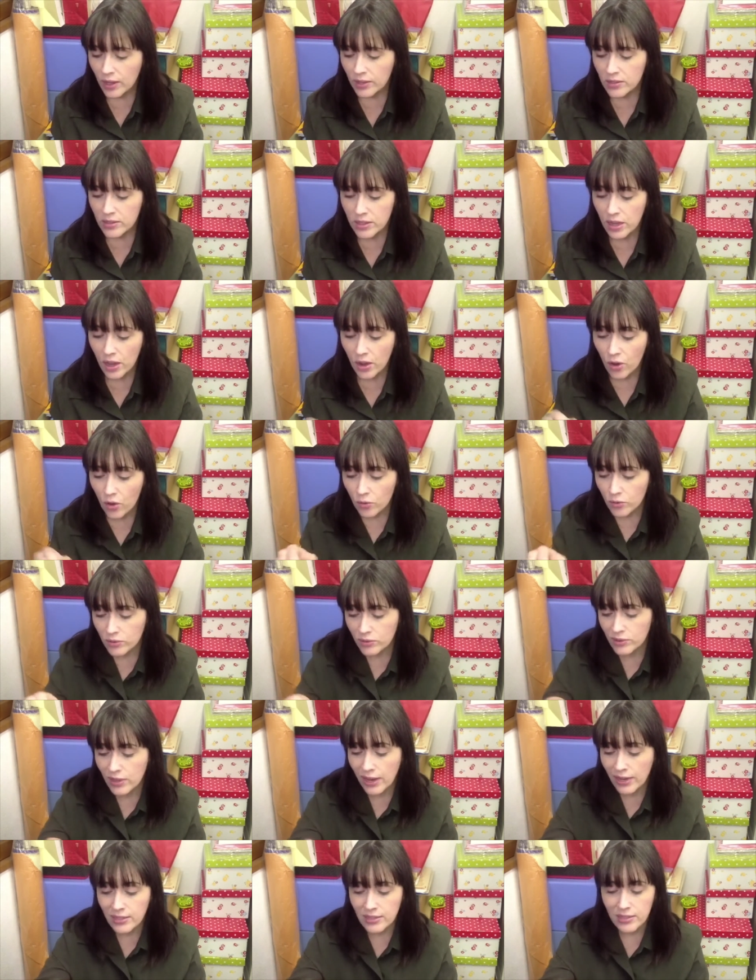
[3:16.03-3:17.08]
So
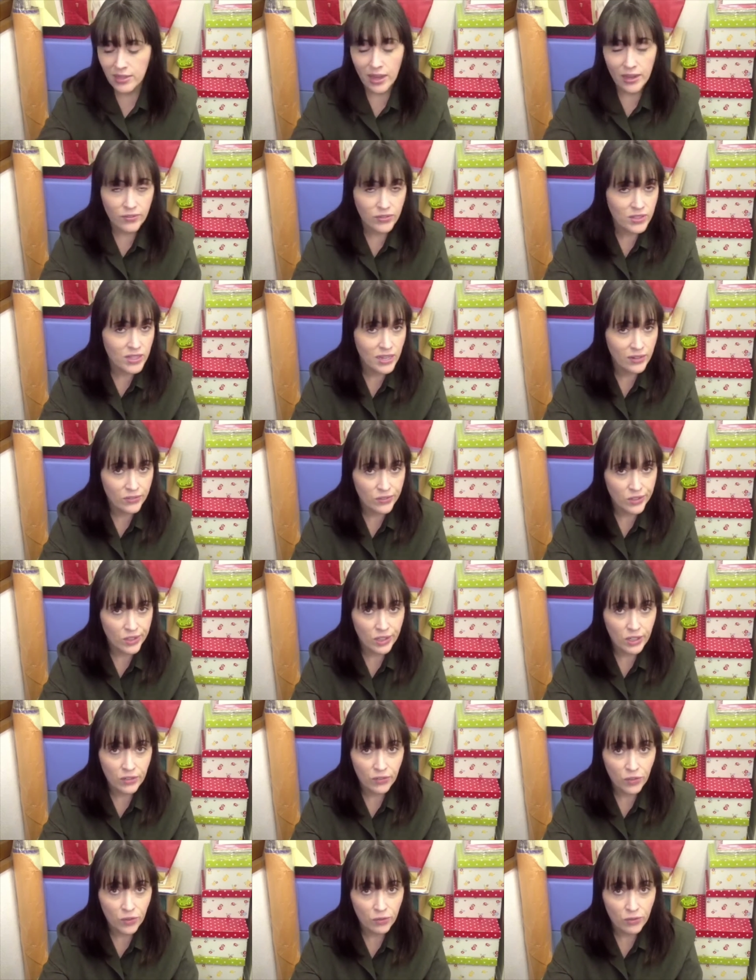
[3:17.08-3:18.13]
nice lifesaver
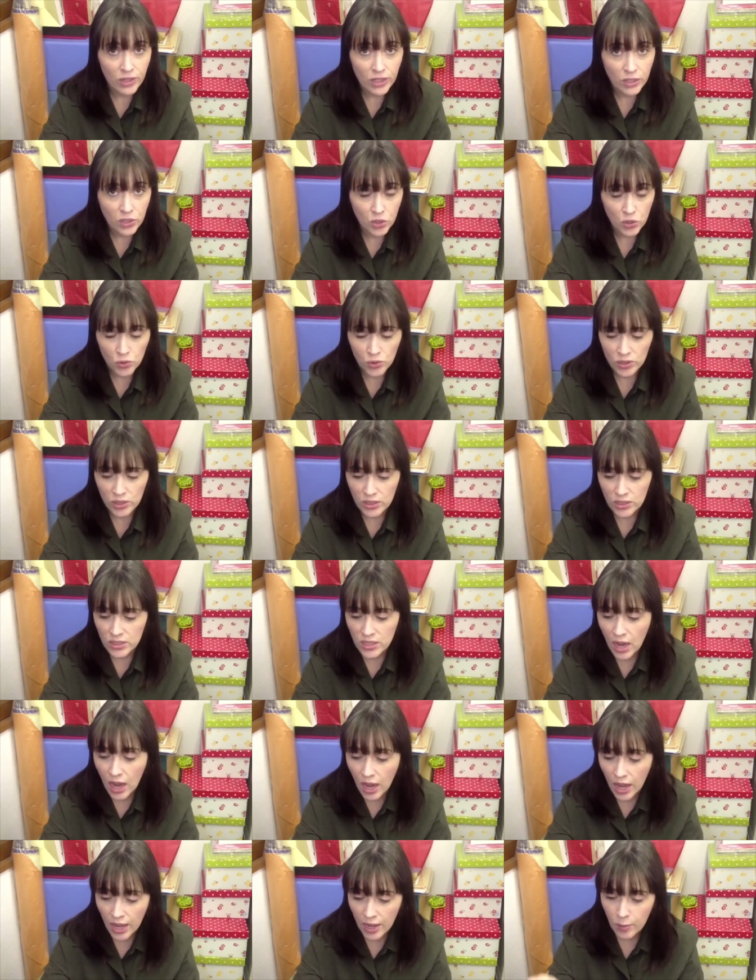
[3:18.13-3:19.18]
if you're running short on
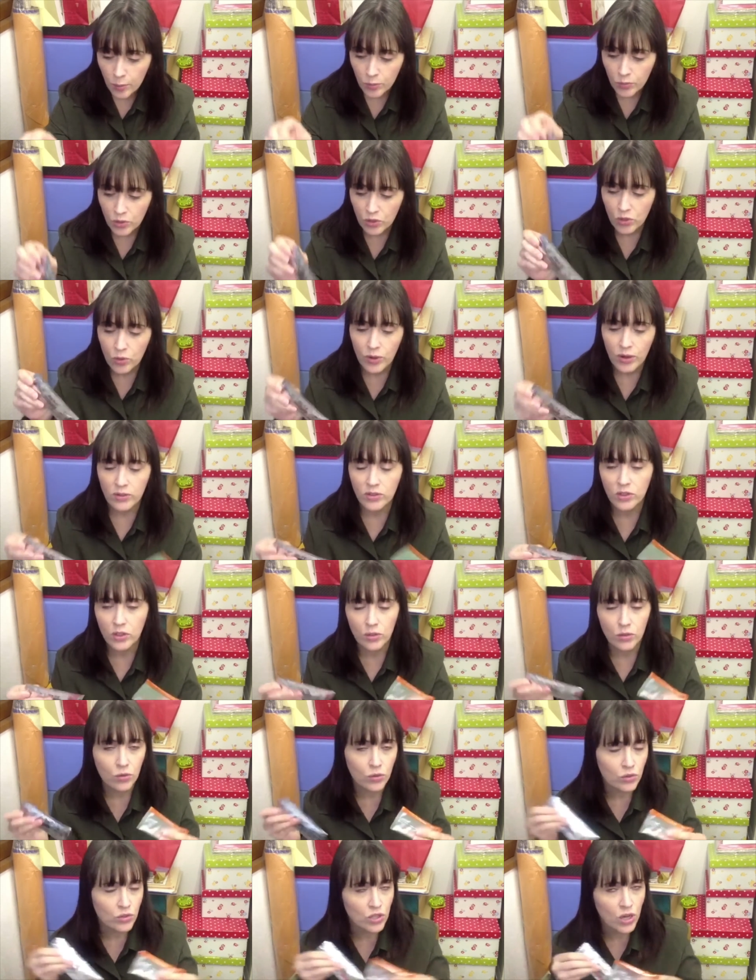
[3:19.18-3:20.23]
time. You don't have to go
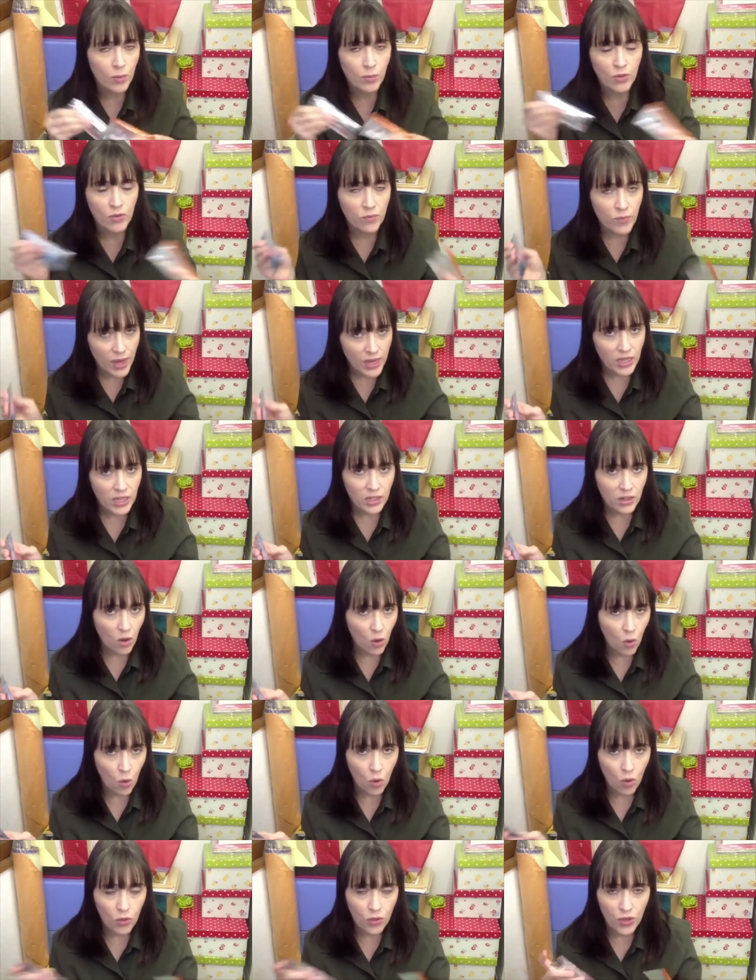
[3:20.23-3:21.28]
through the trouble of making a
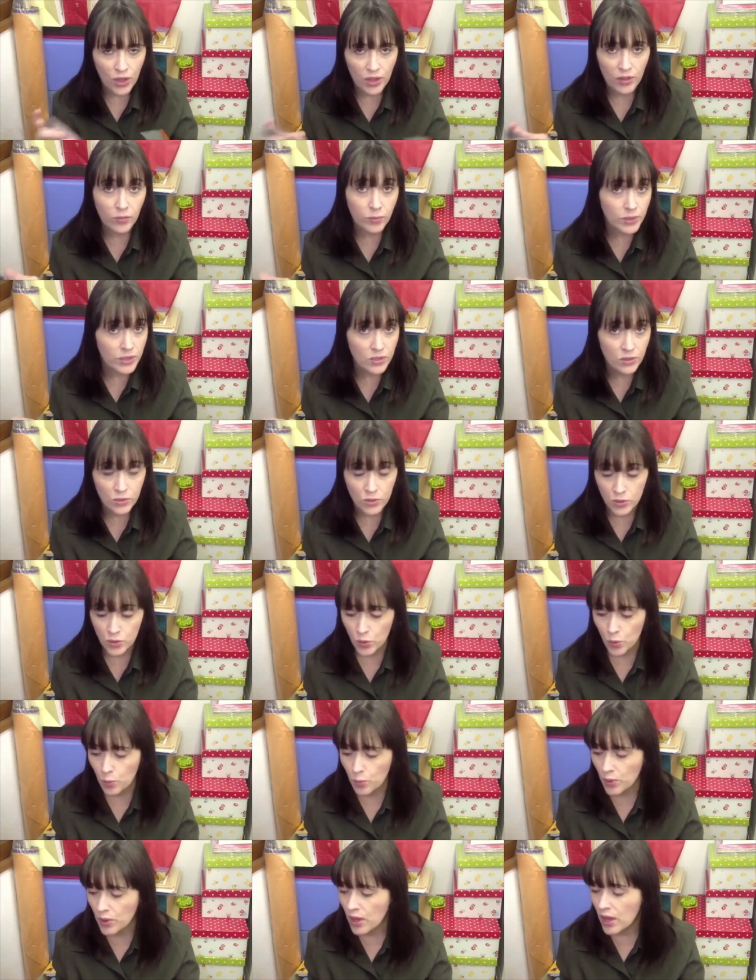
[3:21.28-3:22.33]
whole thing of miso
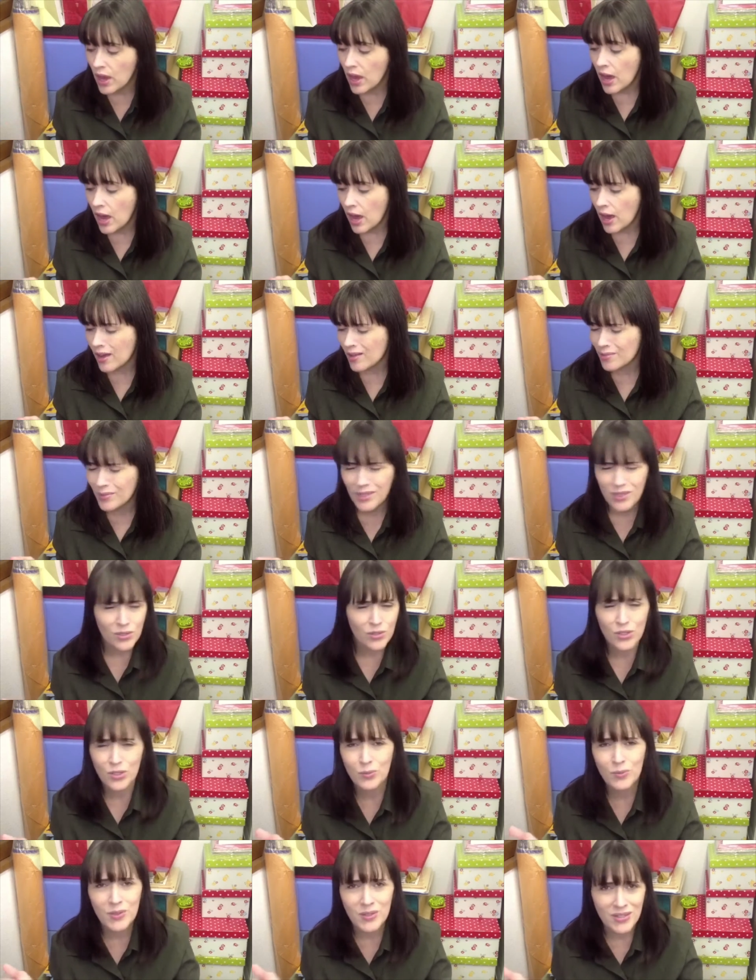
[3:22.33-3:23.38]
soup. Miso
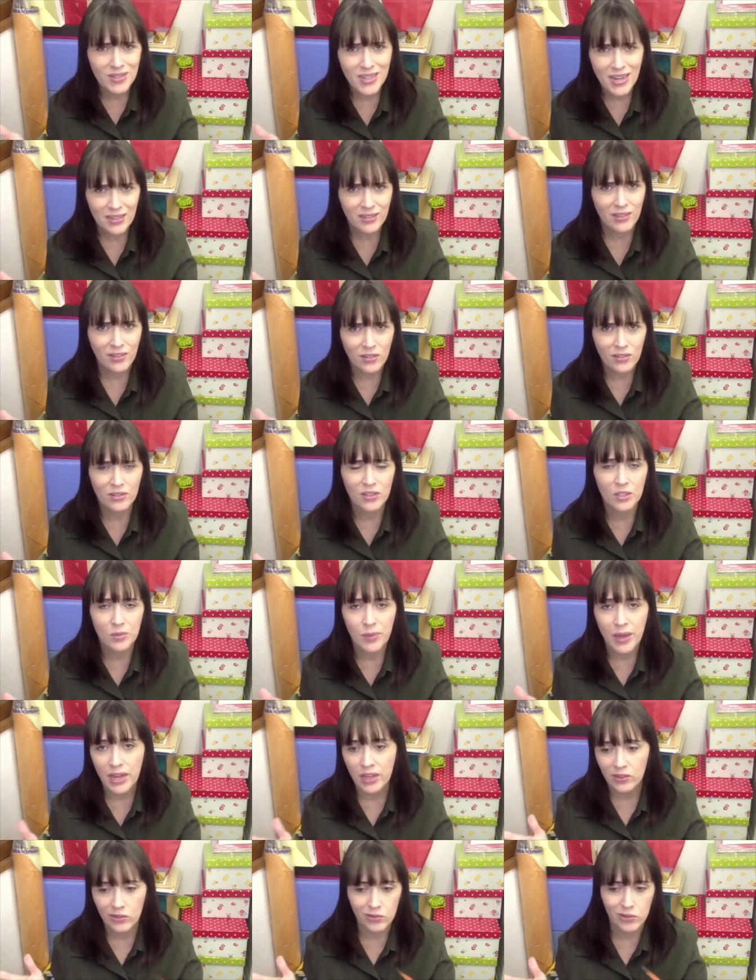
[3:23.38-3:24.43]
soup doesn't take that long to
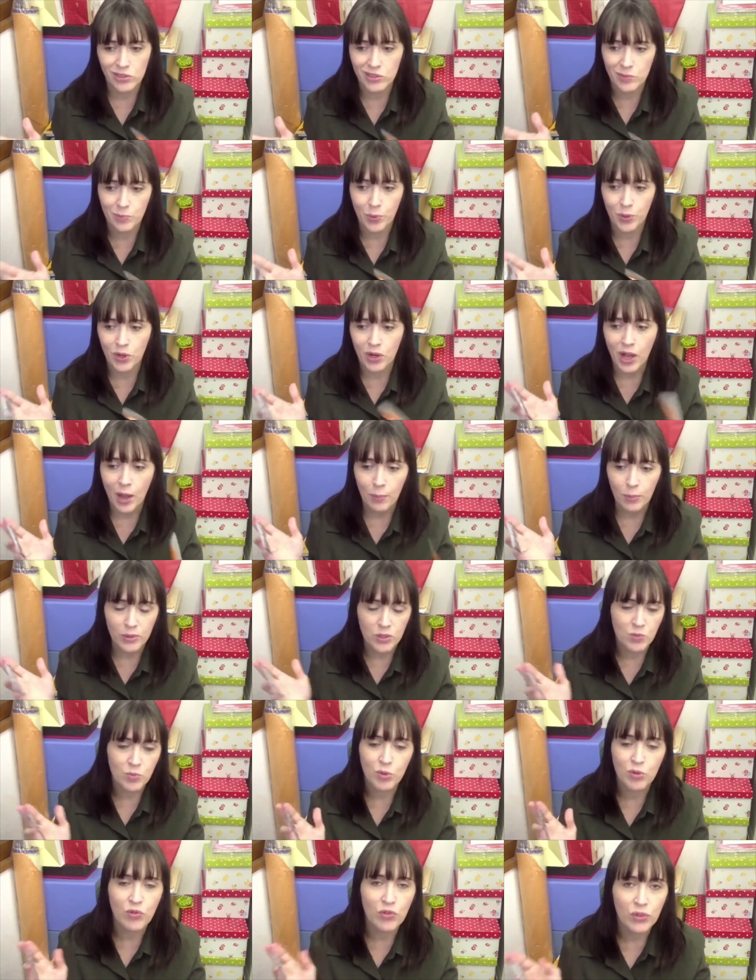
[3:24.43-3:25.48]
make. You just put a couple
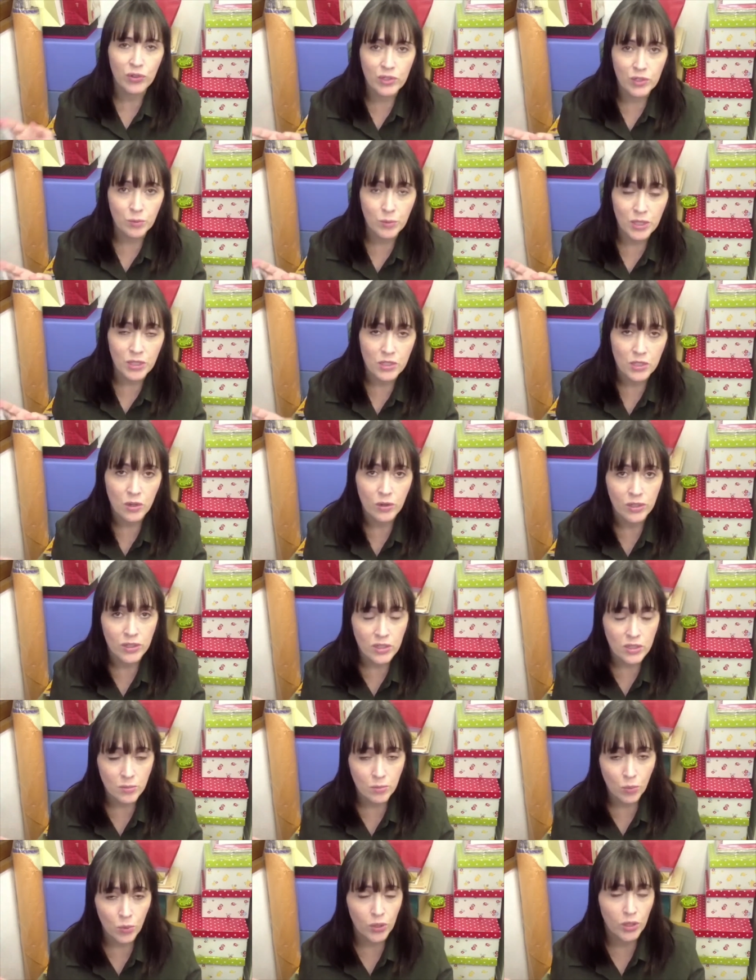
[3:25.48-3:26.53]
spoonfuls of miso in
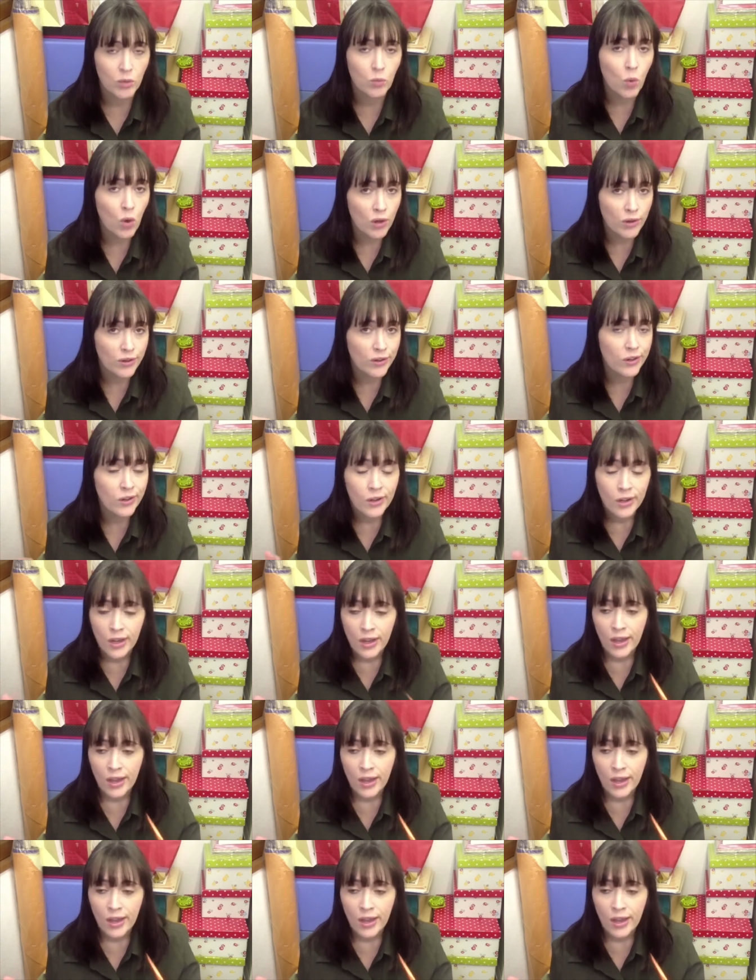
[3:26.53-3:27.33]
some boiling water